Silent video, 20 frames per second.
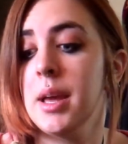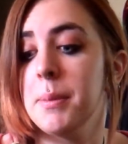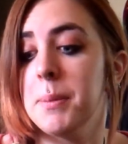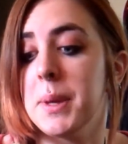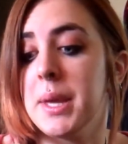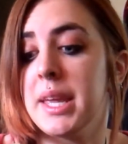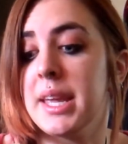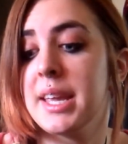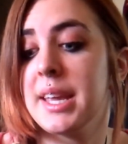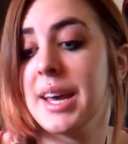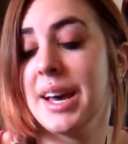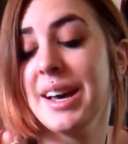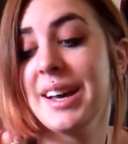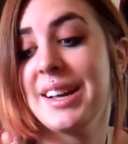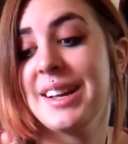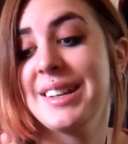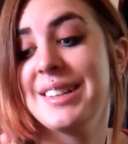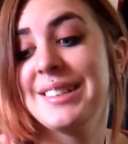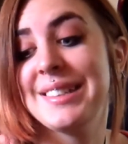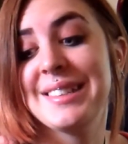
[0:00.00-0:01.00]

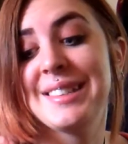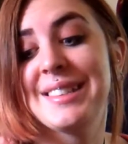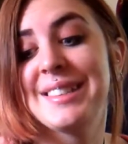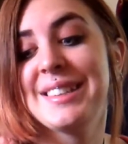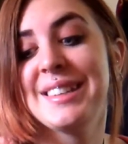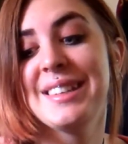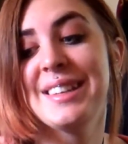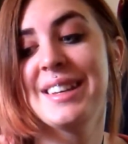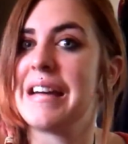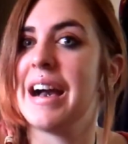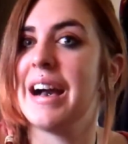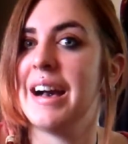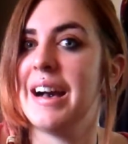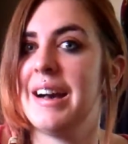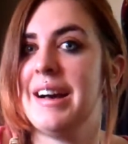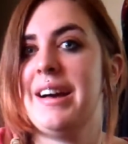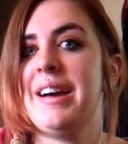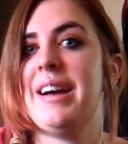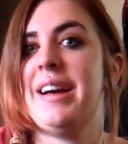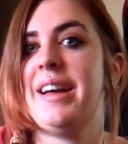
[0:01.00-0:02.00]
because
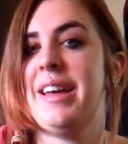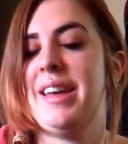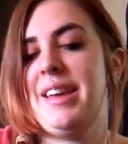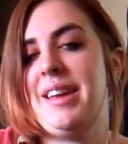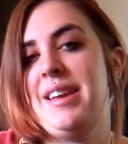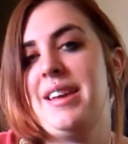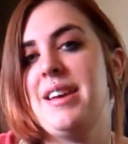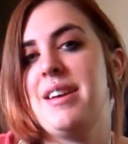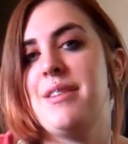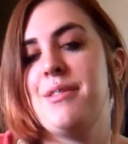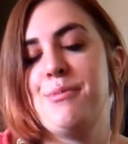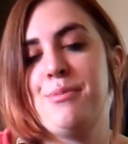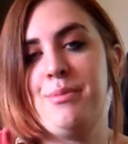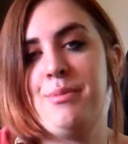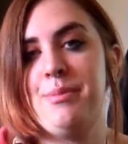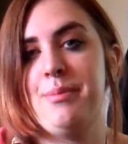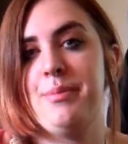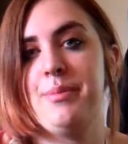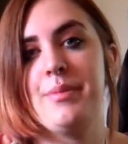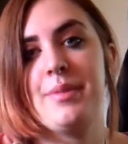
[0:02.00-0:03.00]
I
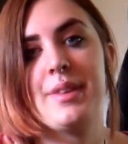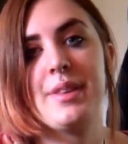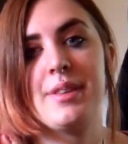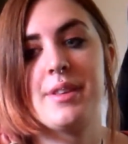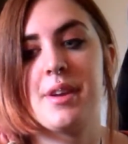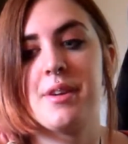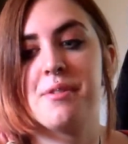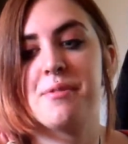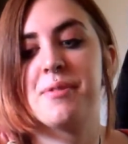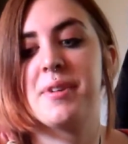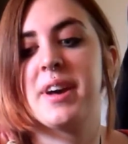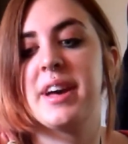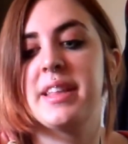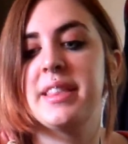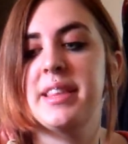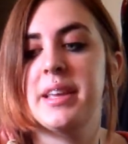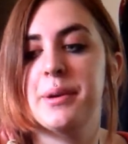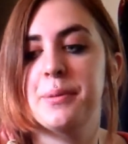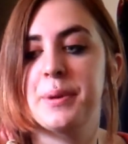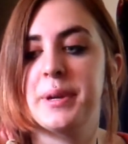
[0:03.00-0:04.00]
am
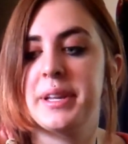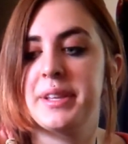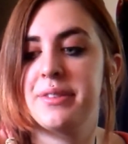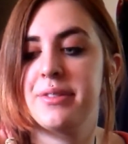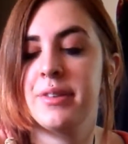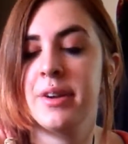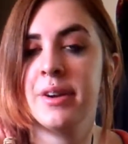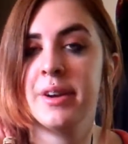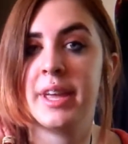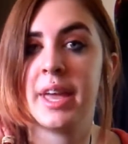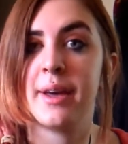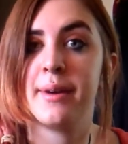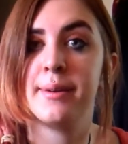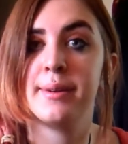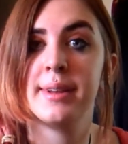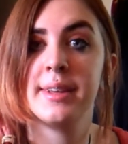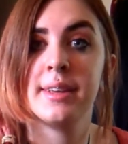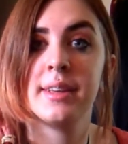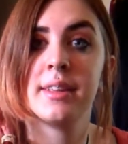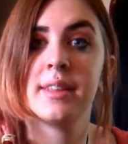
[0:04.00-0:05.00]
terrified that when it's dark
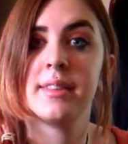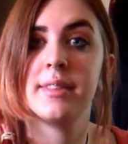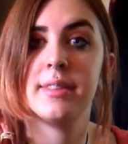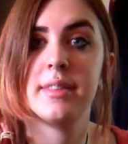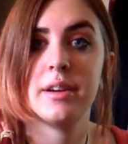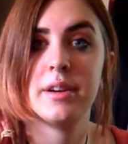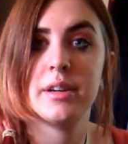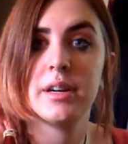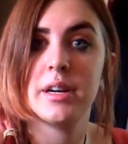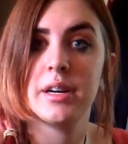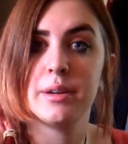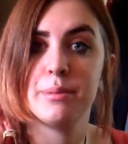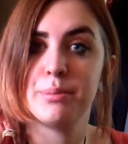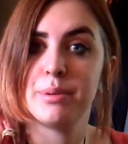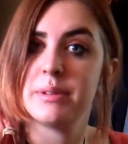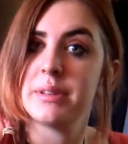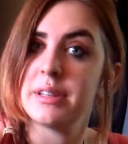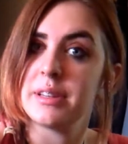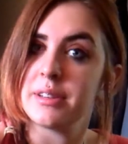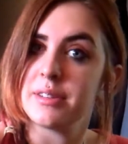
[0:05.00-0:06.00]
out, there are
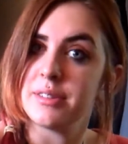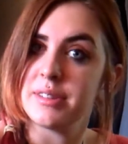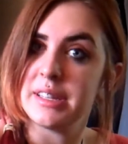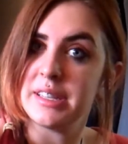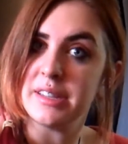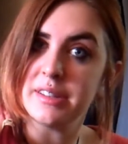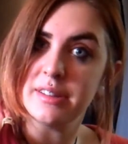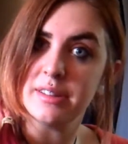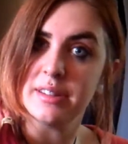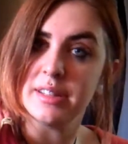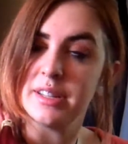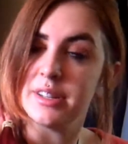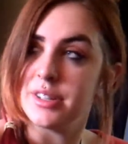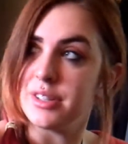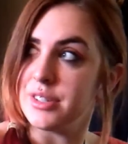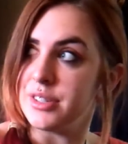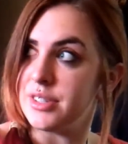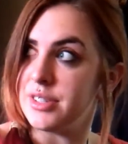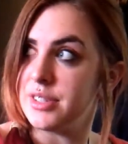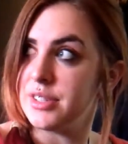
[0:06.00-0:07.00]
political
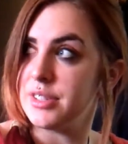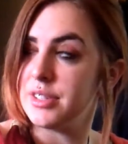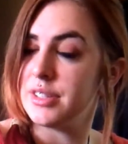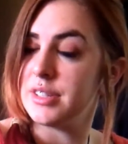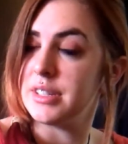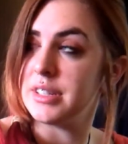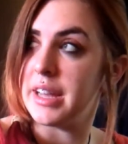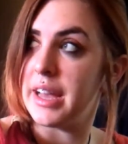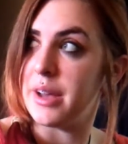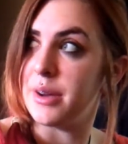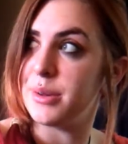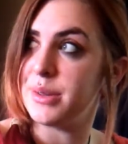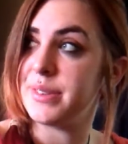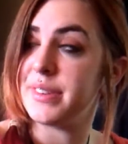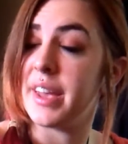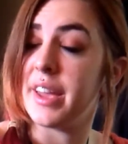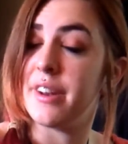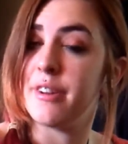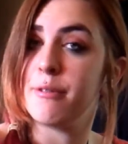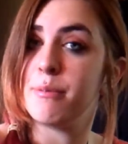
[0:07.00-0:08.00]
leaders
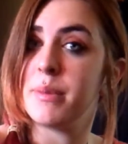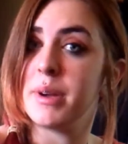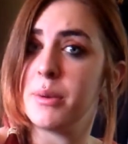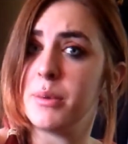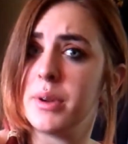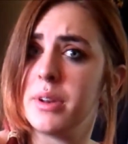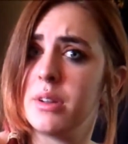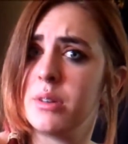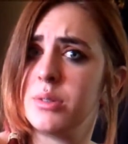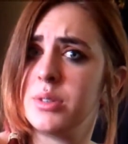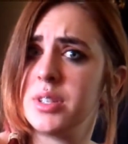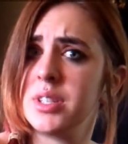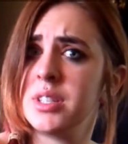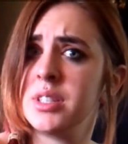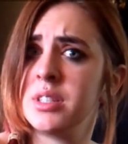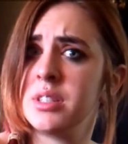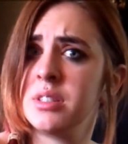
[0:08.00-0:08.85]
outside of my windows.